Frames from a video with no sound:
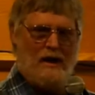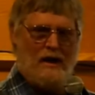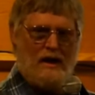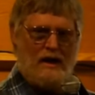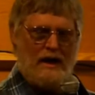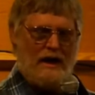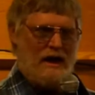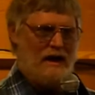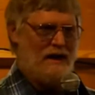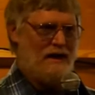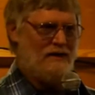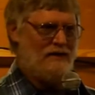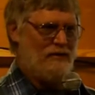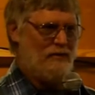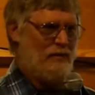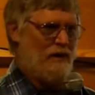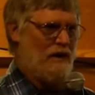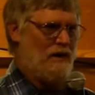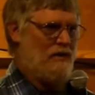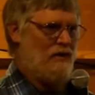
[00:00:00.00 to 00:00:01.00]
And it's
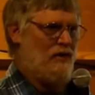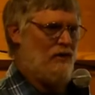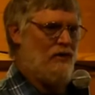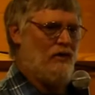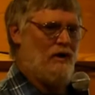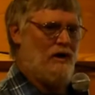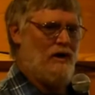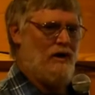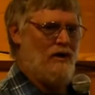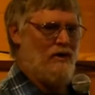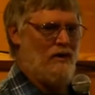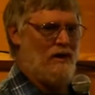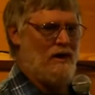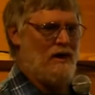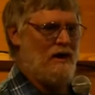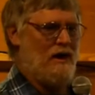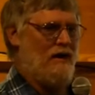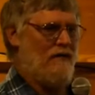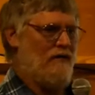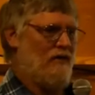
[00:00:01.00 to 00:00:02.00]
been turning
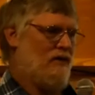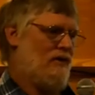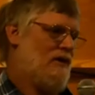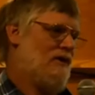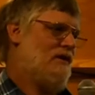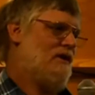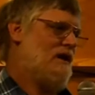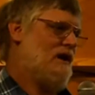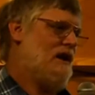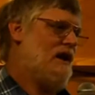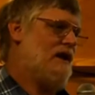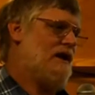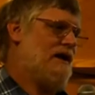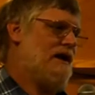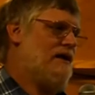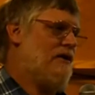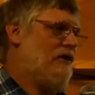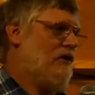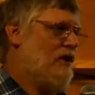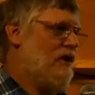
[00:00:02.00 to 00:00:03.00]
green ever since they cut
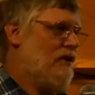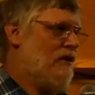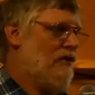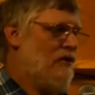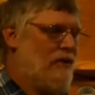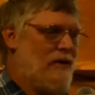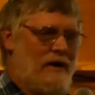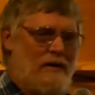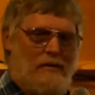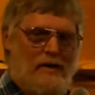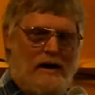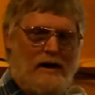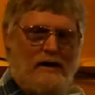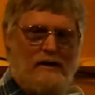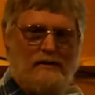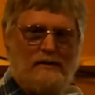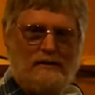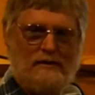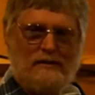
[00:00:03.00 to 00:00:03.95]
down all the white pine